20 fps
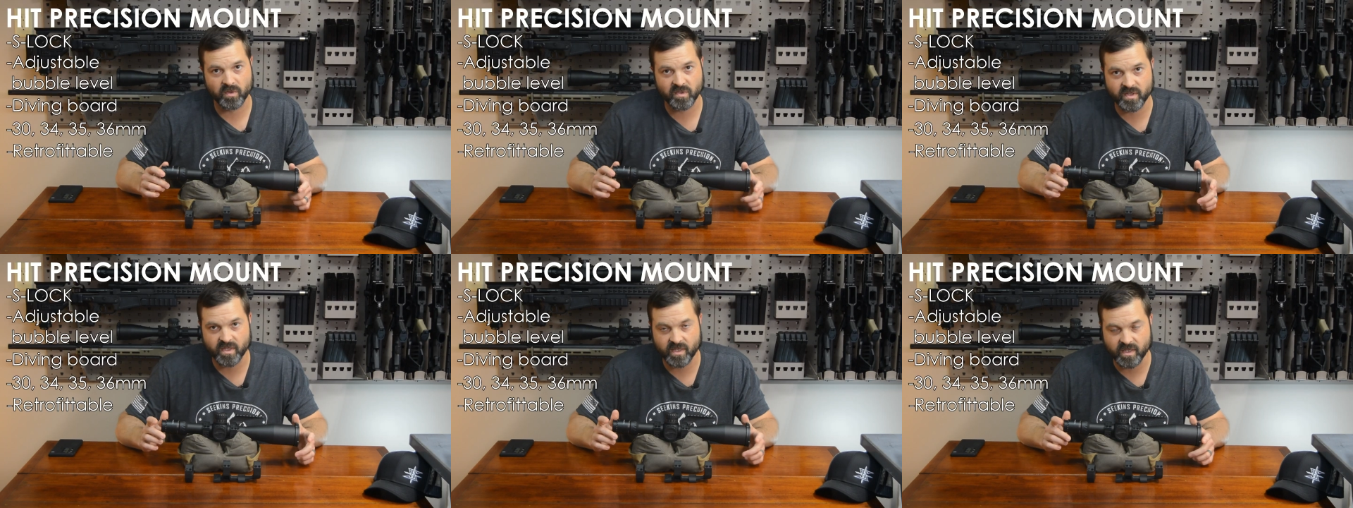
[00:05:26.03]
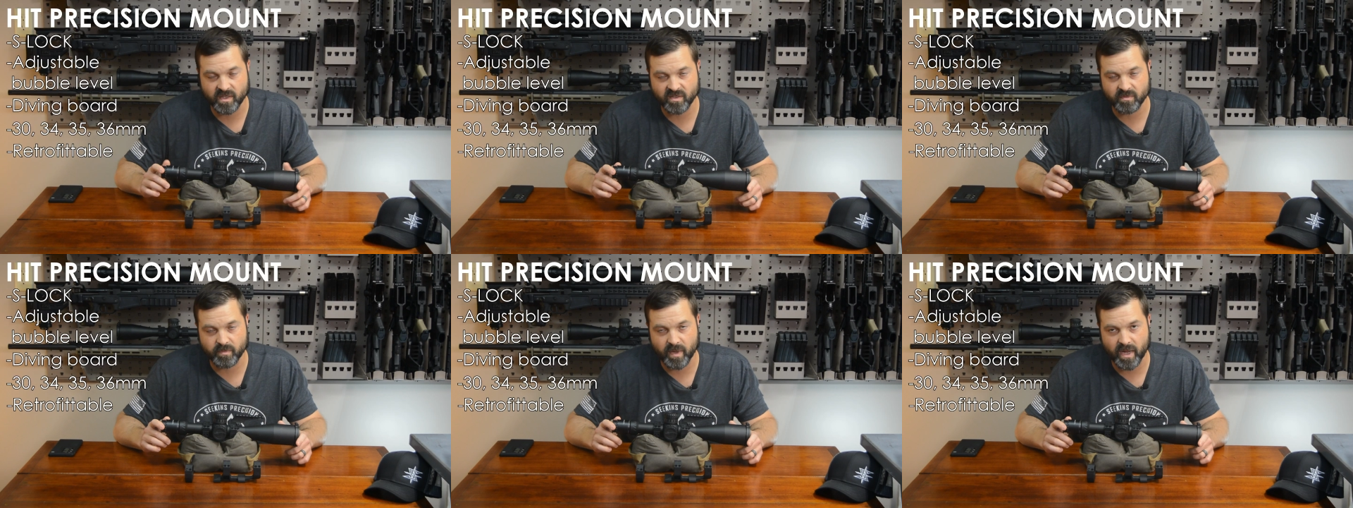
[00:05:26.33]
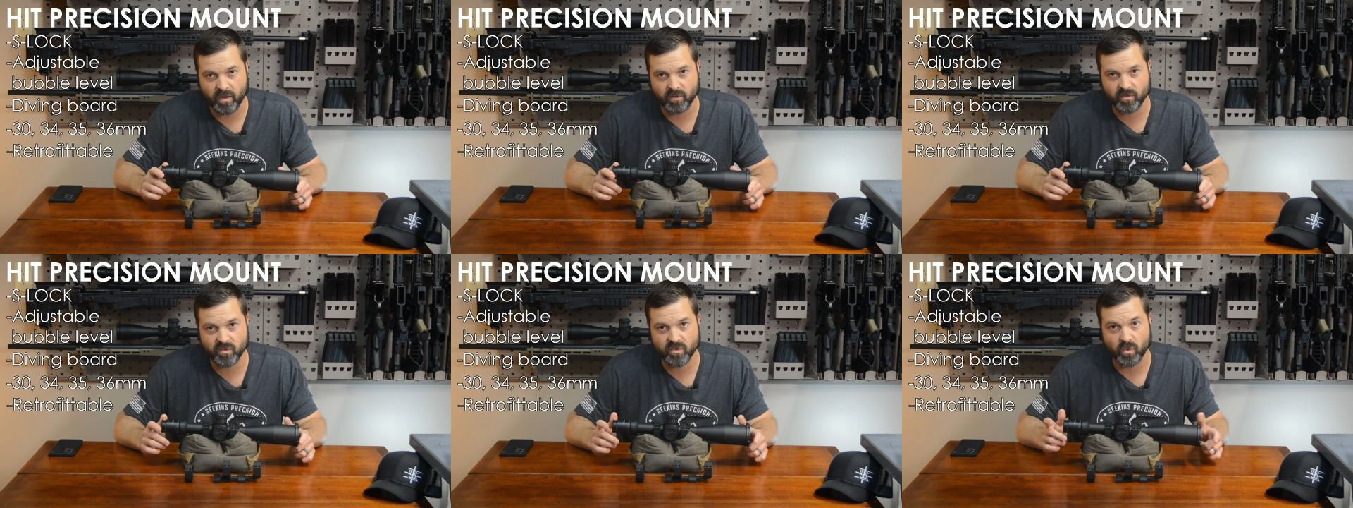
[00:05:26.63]
Seekins
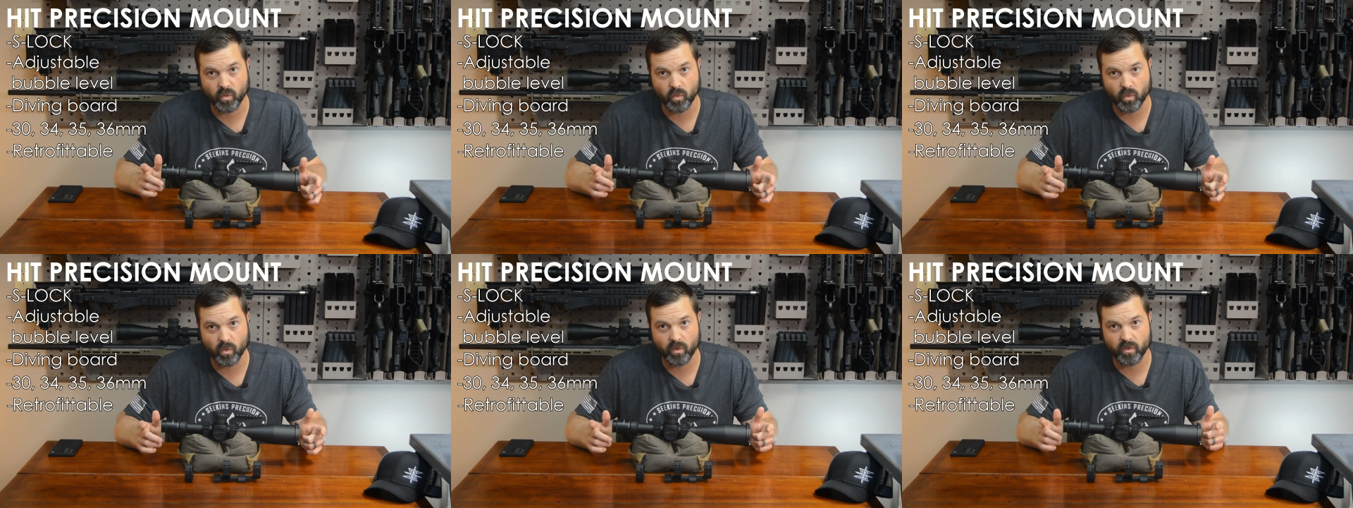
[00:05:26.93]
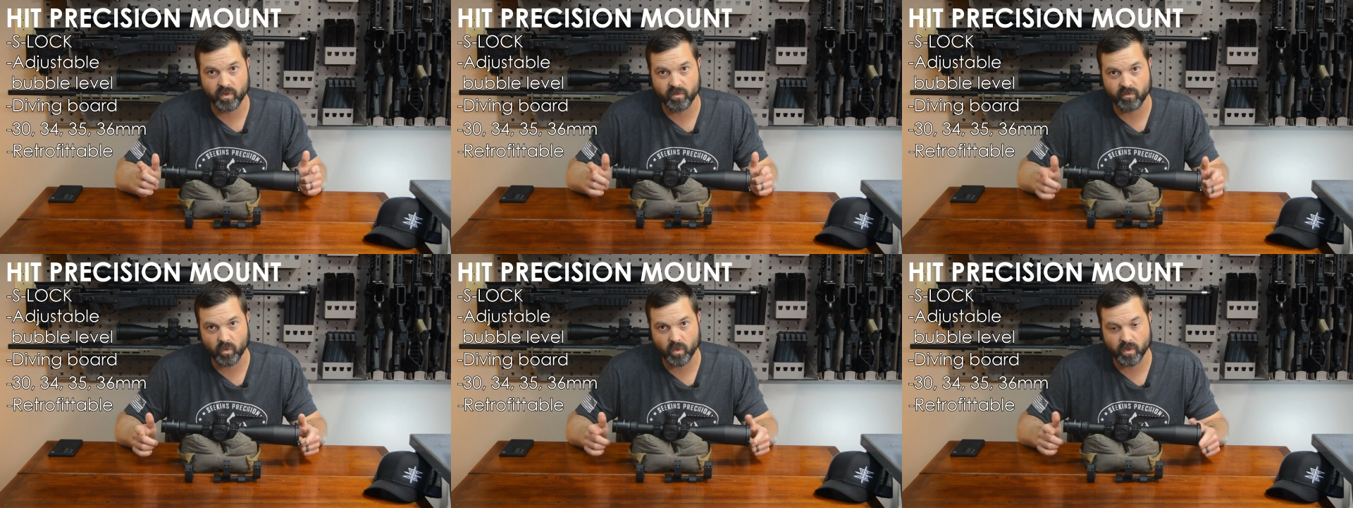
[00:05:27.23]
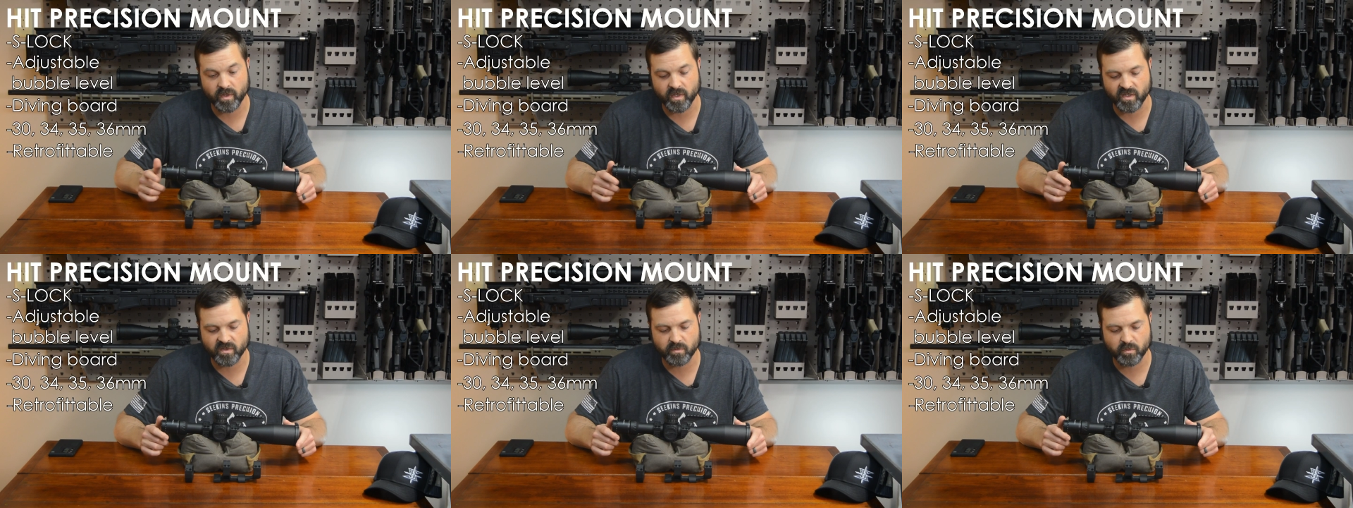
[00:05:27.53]
mounts or the
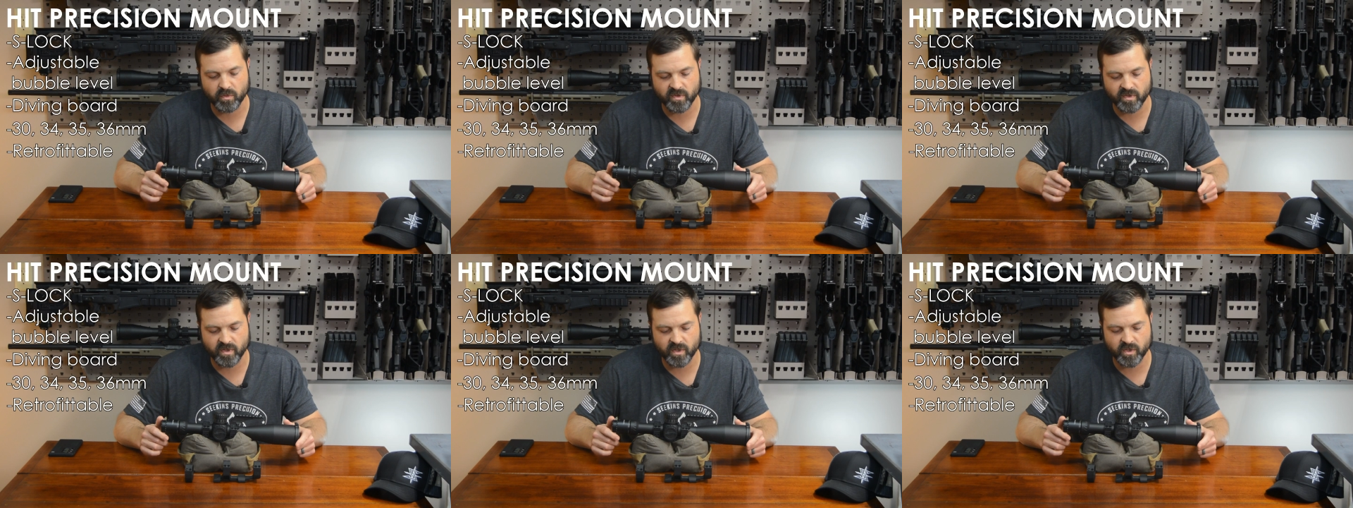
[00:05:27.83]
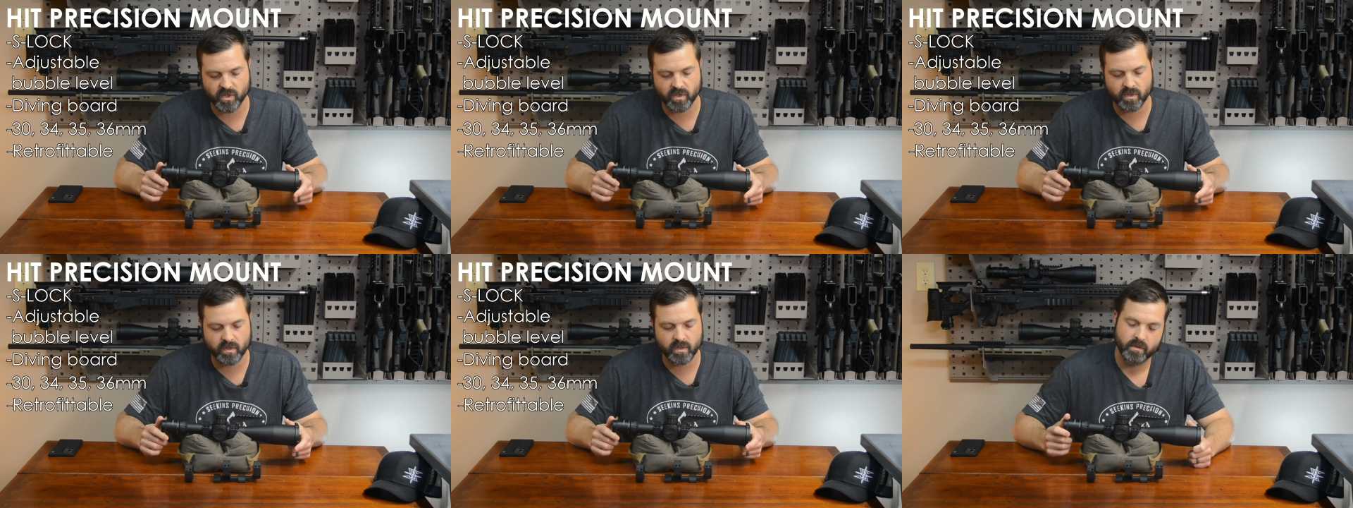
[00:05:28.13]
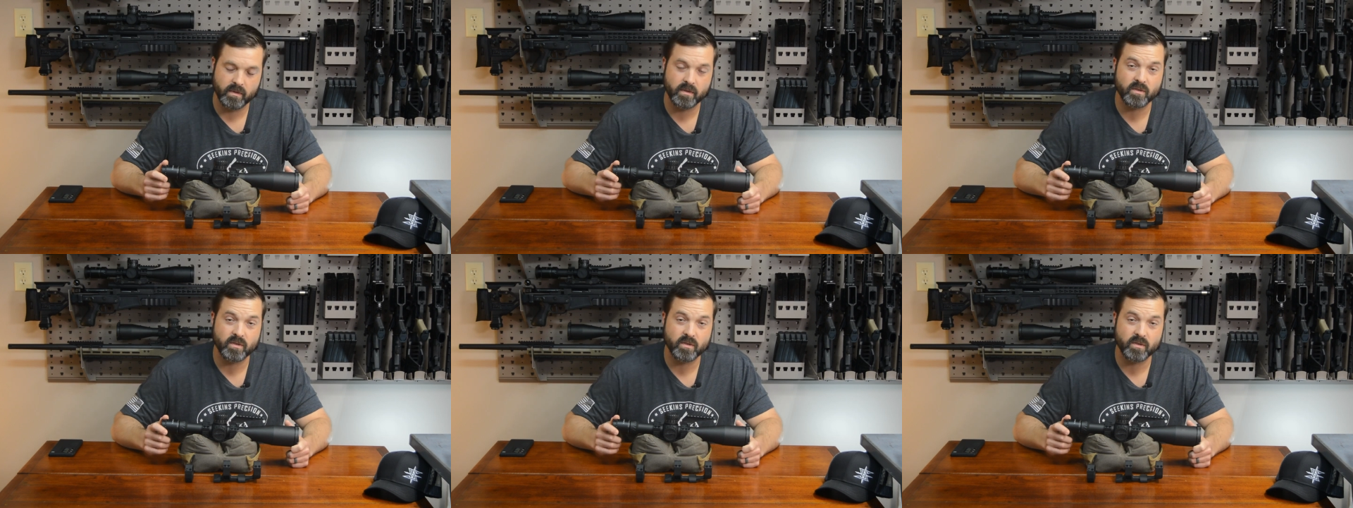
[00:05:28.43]
Vortex Precision.